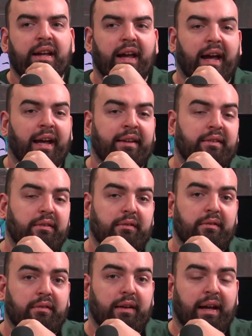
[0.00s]
as
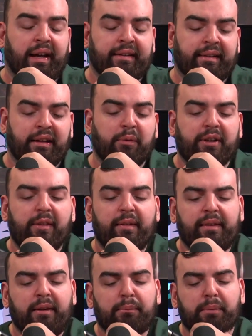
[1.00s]
as anyone in the
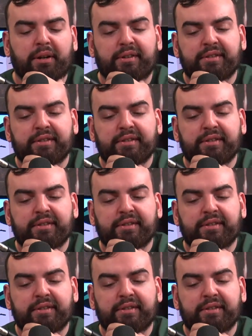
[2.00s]
team, but